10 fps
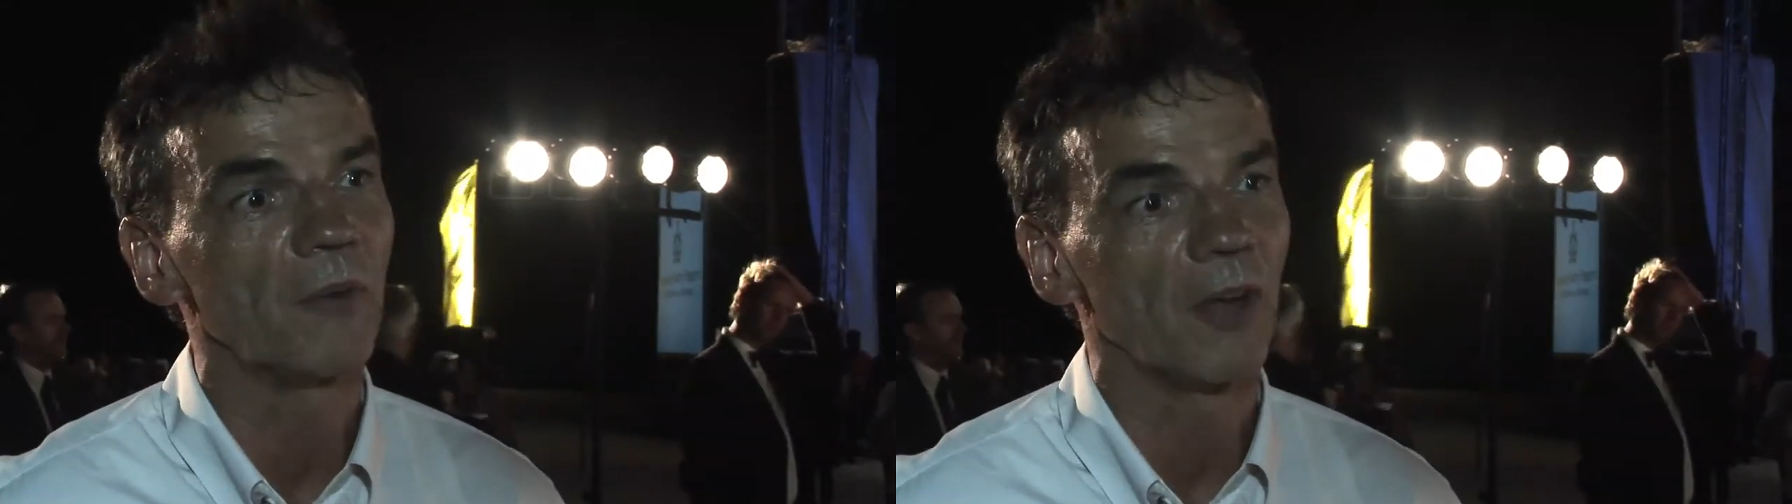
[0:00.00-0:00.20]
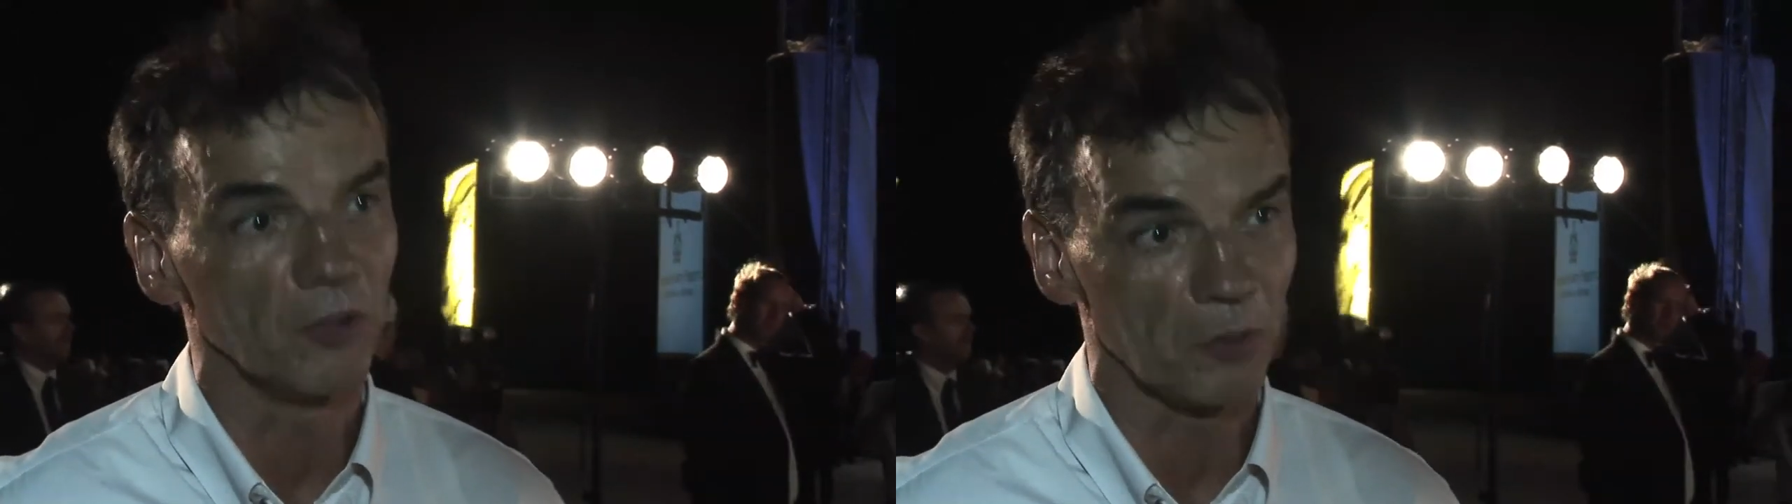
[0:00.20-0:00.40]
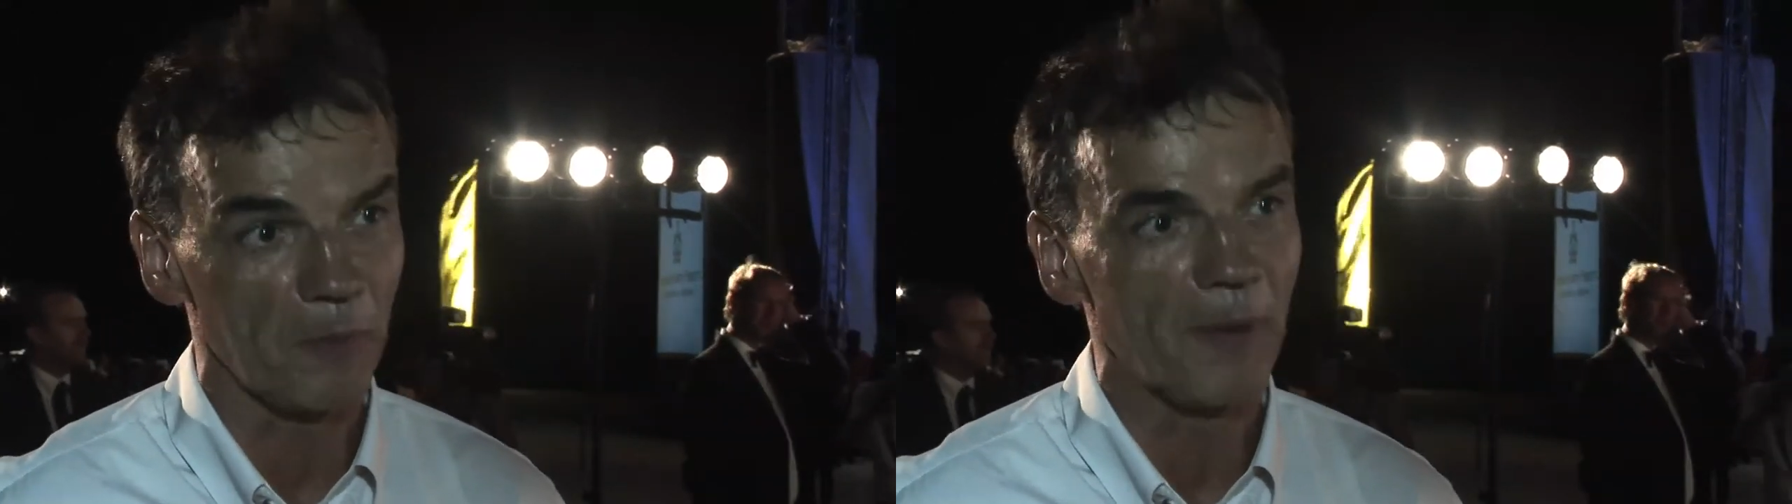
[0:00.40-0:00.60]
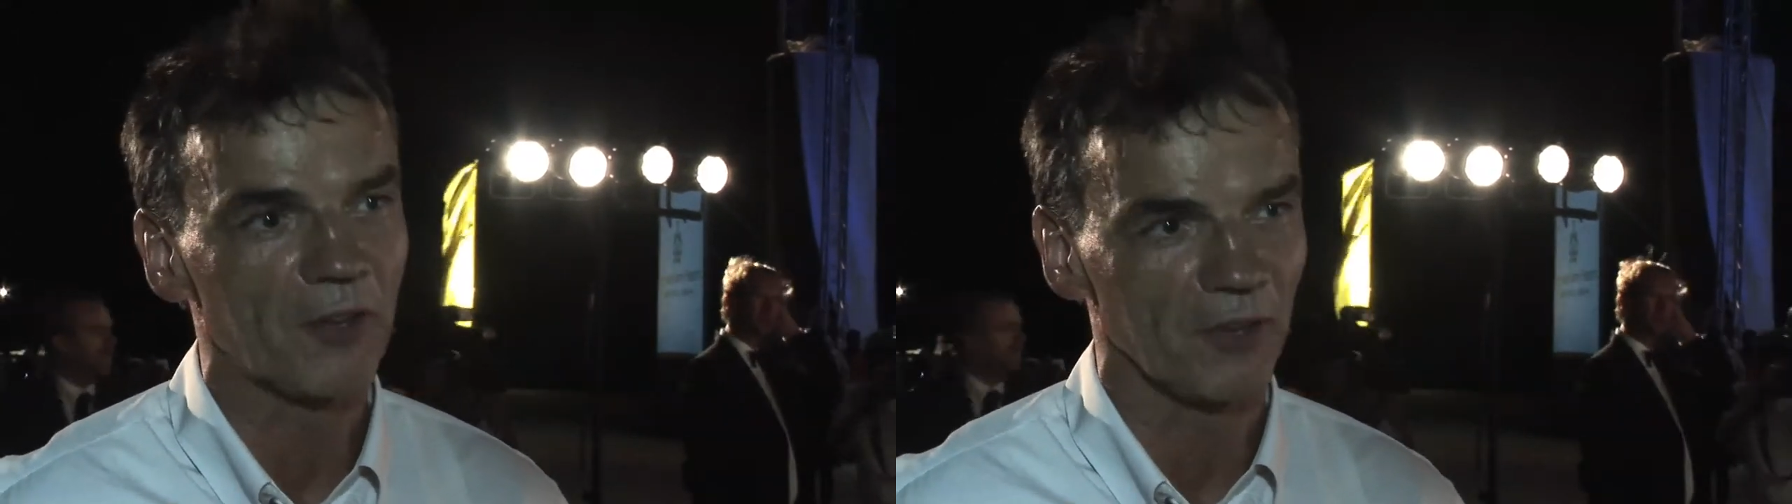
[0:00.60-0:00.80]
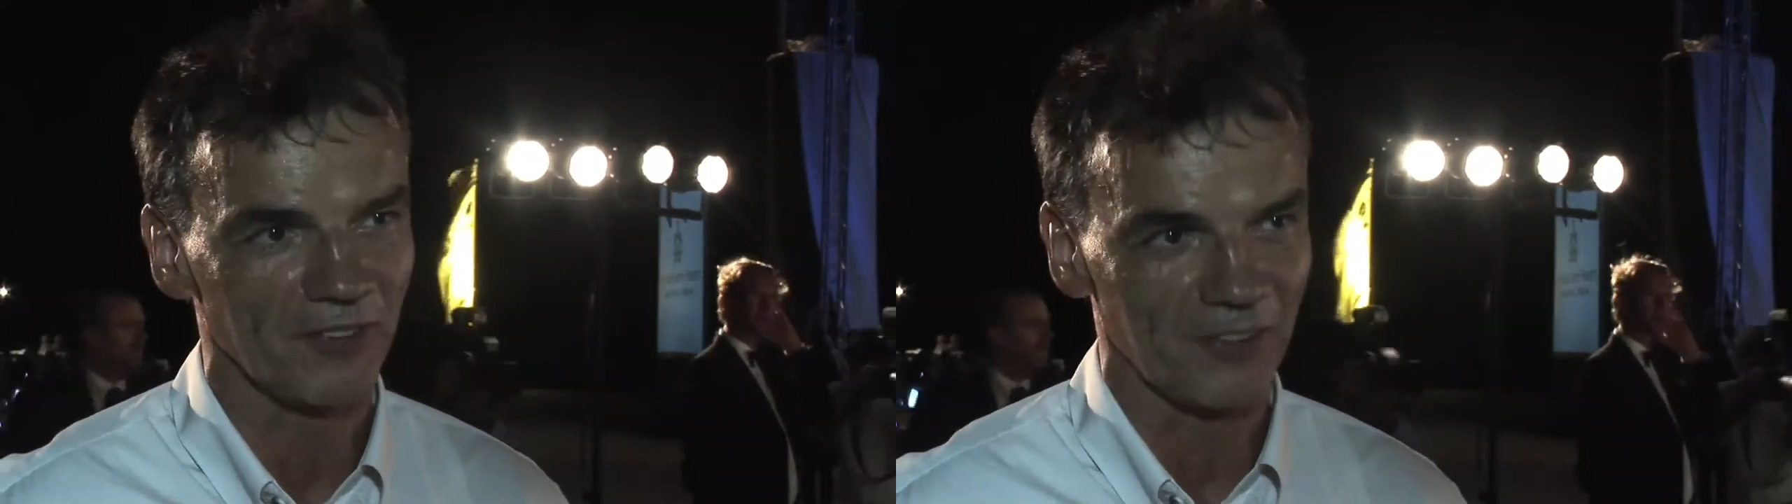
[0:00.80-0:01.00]
and we're going to be
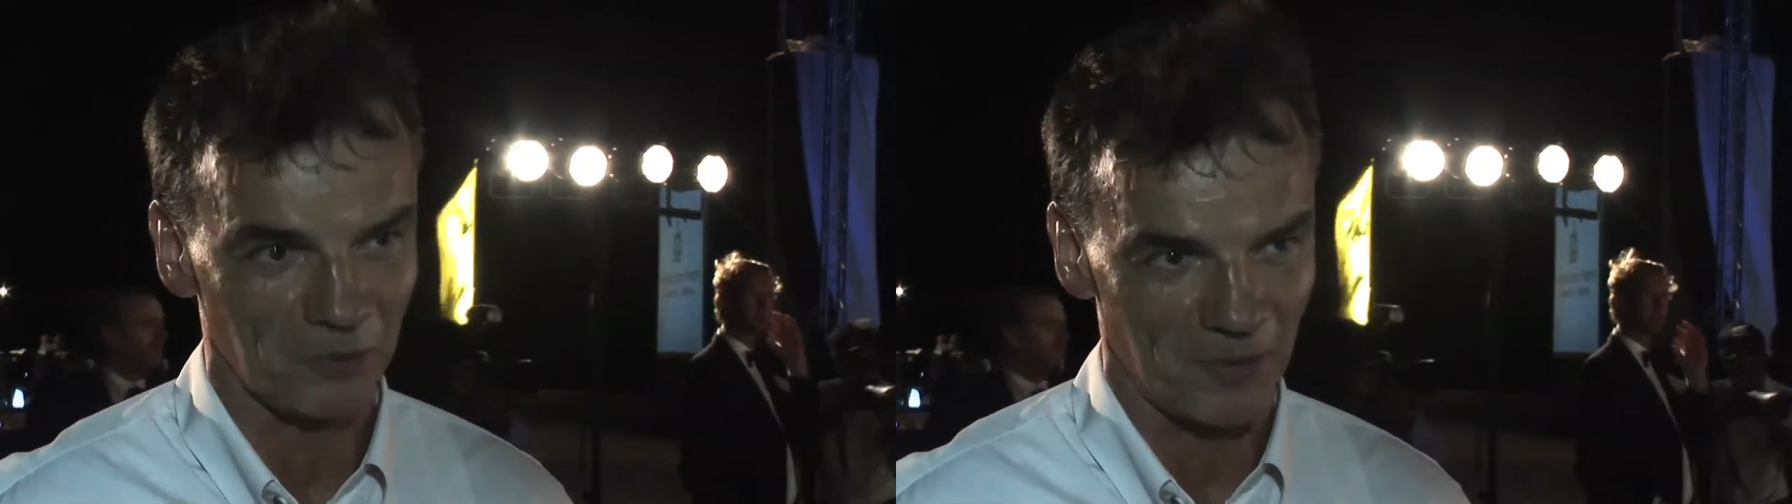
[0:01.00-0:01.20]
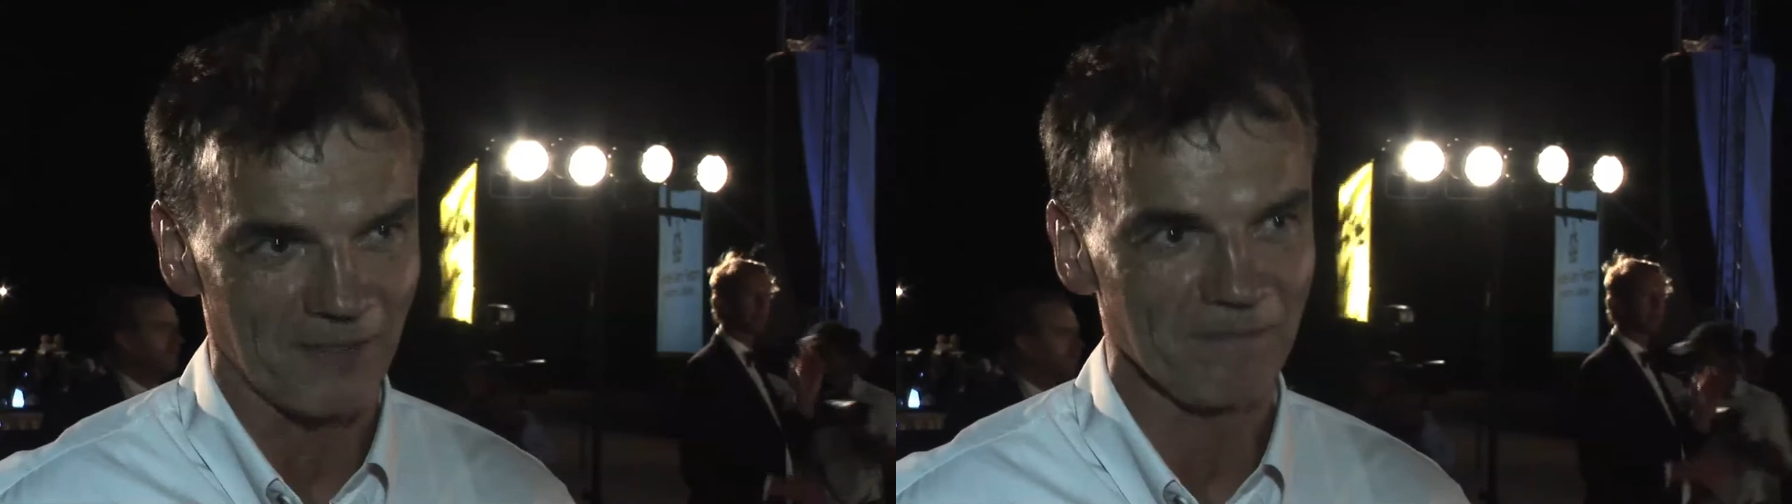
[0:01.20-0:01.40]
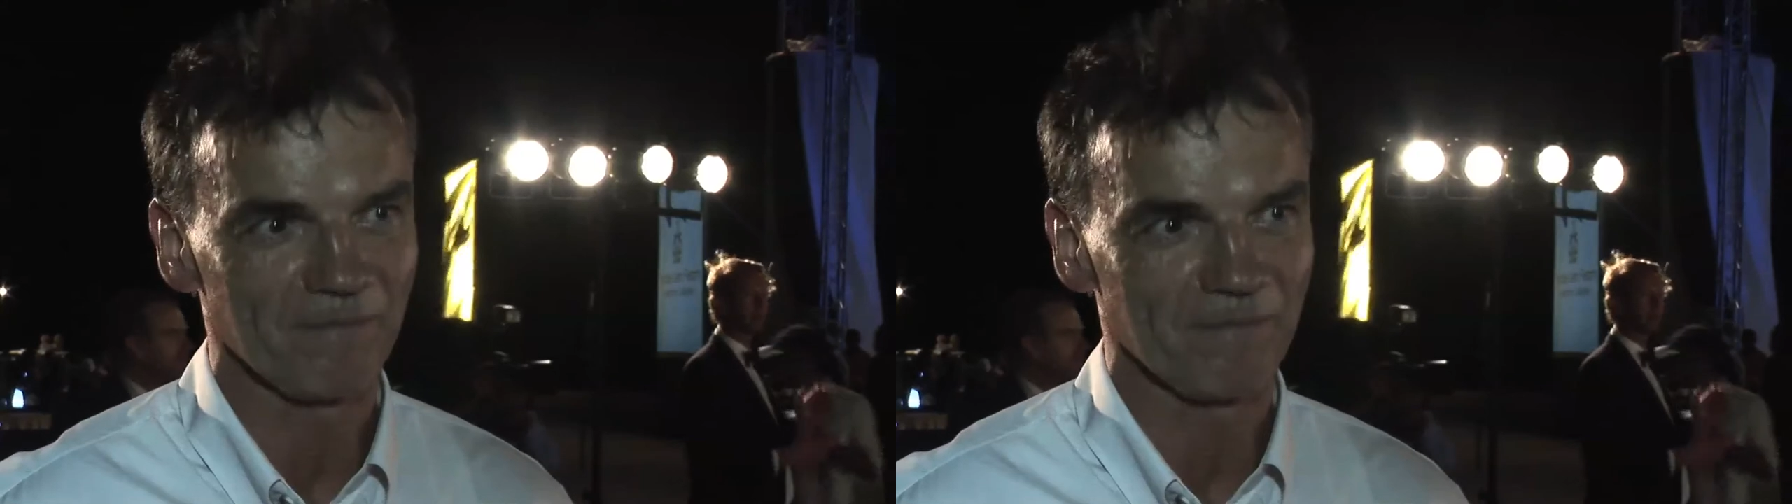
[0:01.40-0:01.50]
better than today.